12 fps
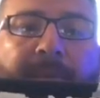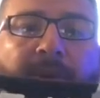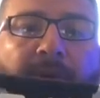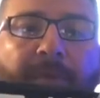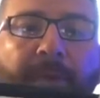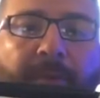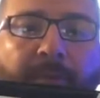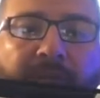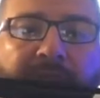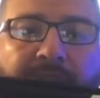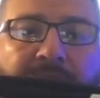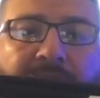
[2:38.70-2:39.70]
be hard for me to point
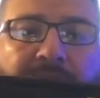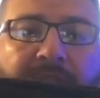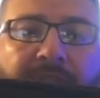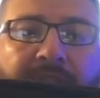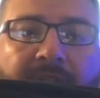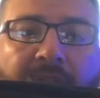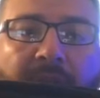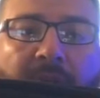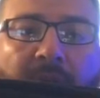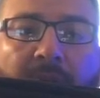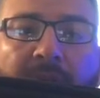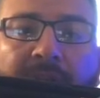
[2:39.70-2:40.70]
this out to you guys.
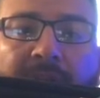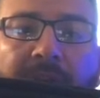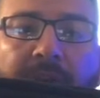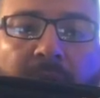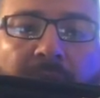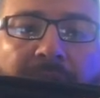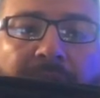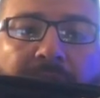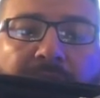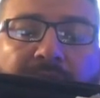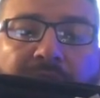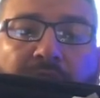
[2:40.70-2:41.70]
Right here and right here,
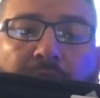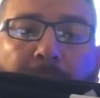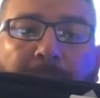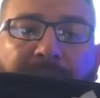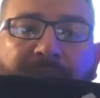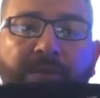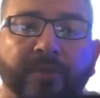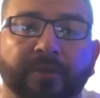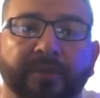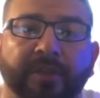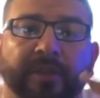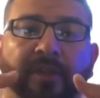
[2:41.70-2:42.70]
there's two
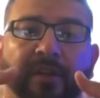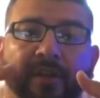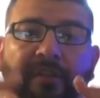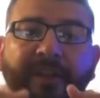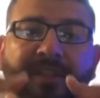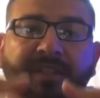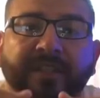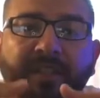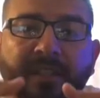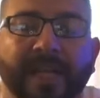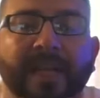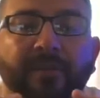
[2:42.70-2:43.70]
pistols face
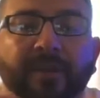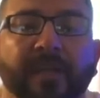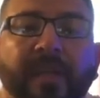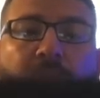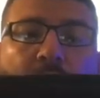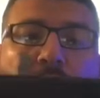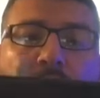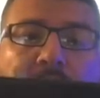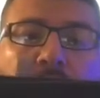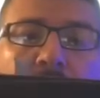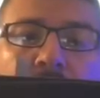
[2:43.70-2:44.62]
down and inward.